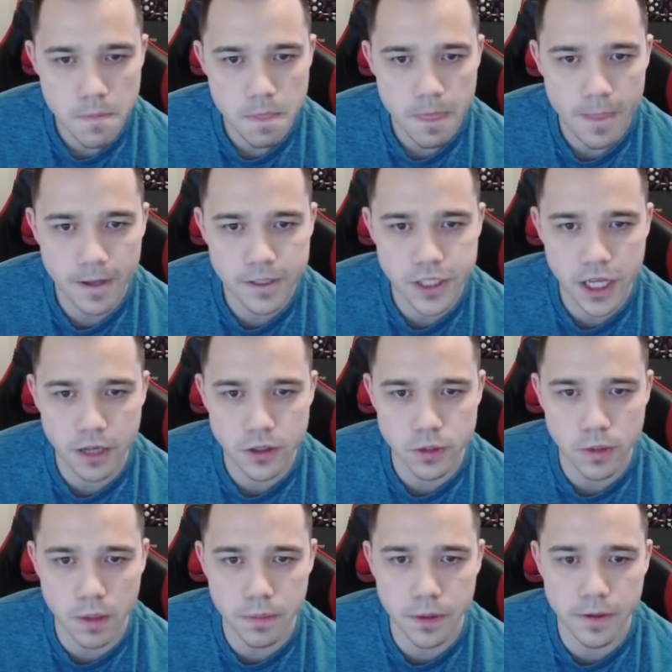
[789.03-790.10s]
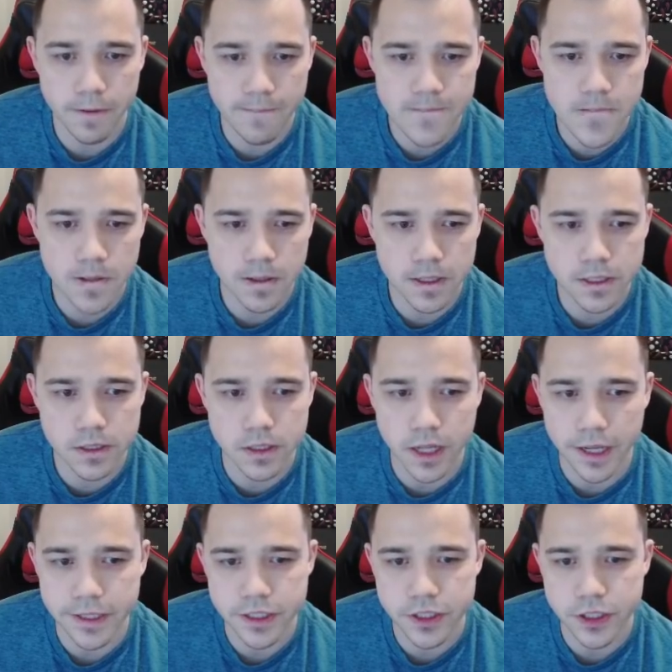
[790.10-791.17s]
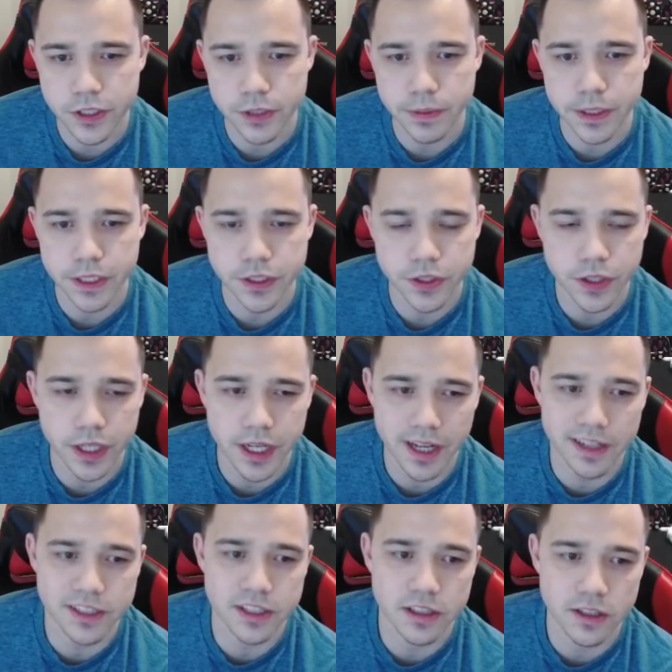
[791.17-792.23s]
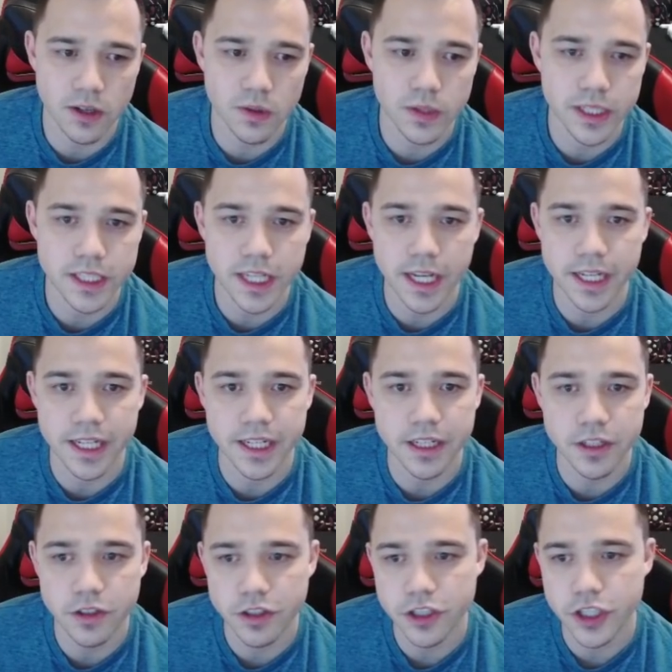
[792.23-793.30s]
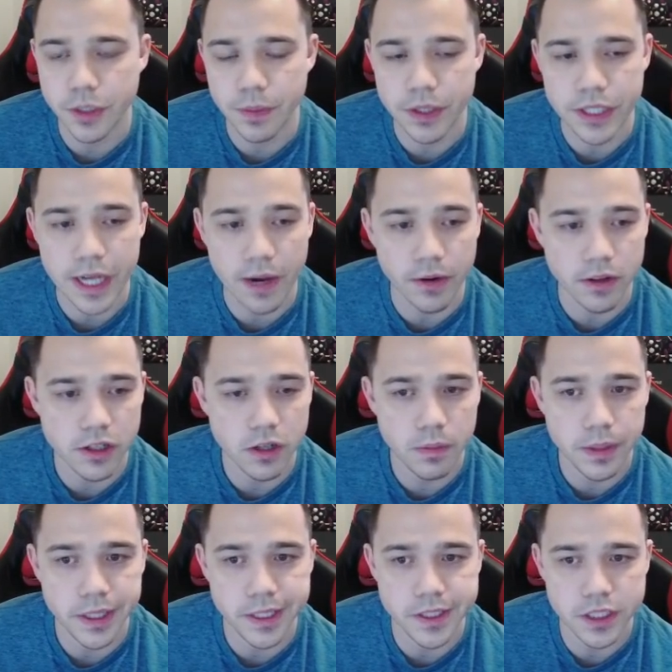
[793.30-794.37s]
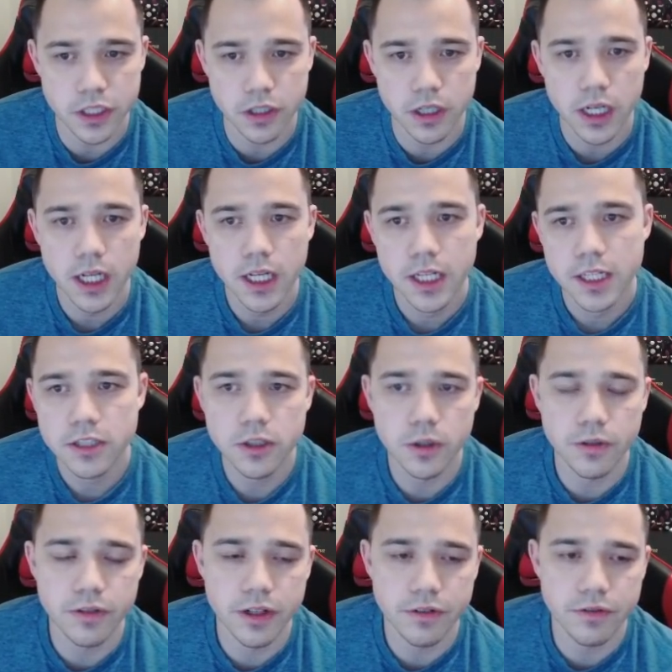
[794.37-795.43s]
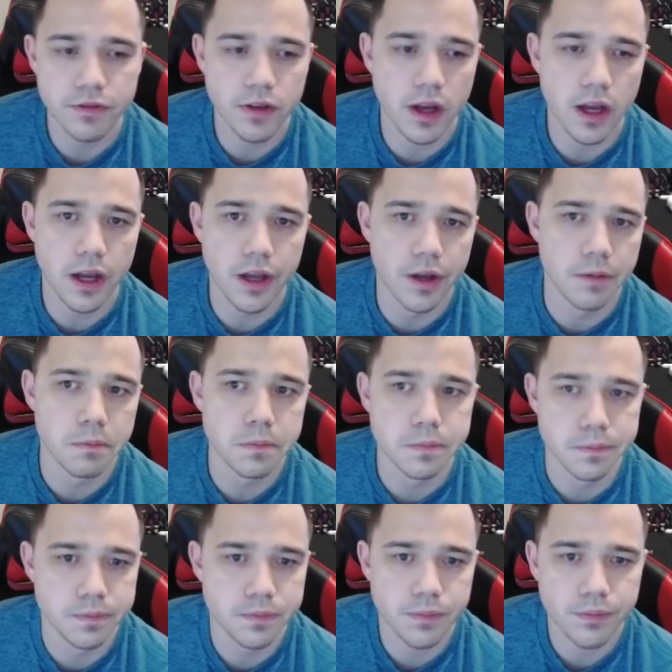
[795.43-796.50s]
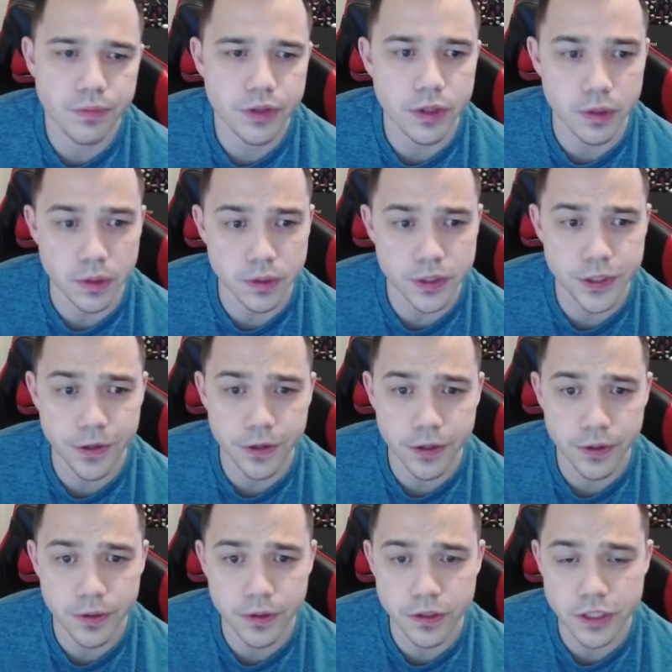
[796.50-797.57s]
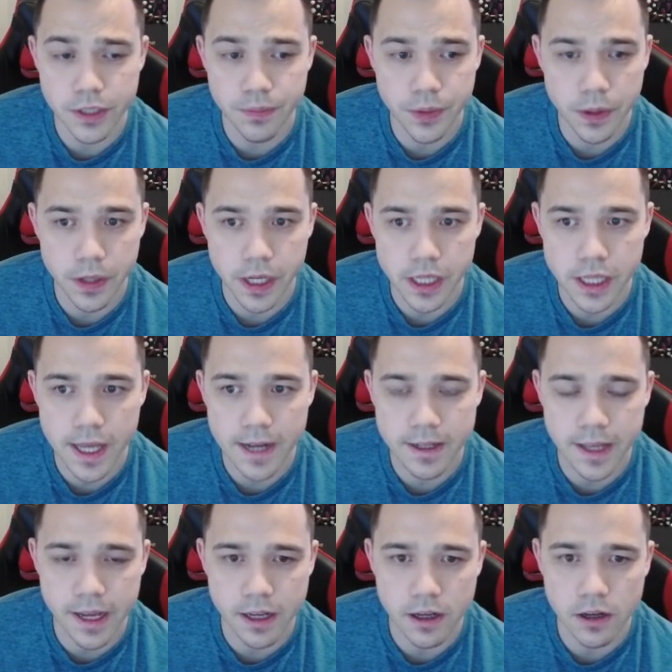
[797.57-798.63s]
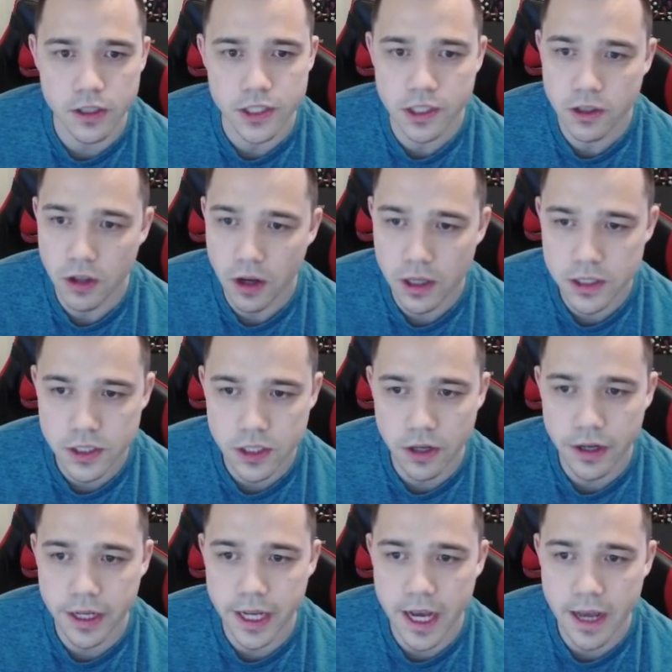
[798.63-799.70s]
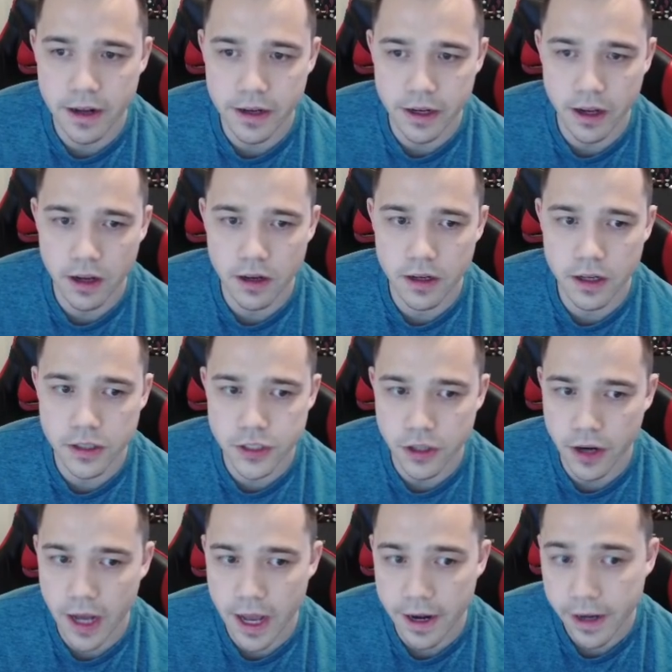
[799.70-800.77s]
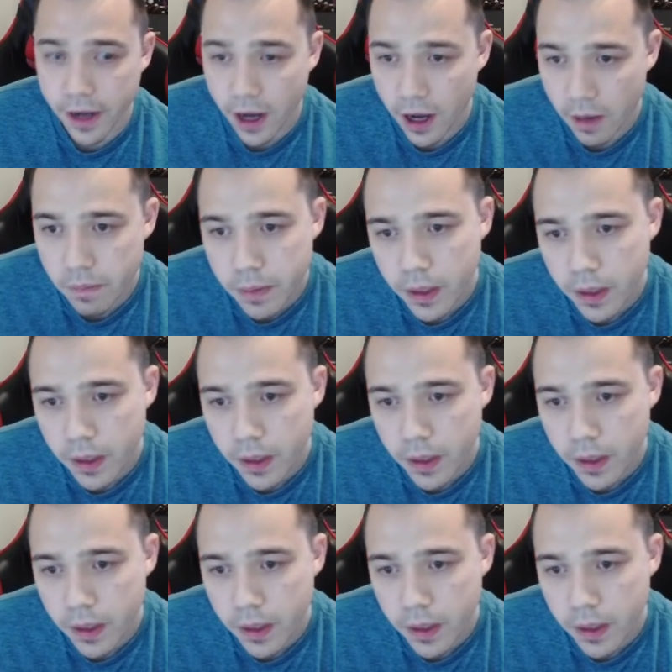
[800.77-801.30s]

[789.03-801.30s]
And Shadow Swampert is nice too, because you can kind of slowly take it. You can chip it down a little bit easier. So even if you lose your Goon or something like that, Gengar's Claws start adding up.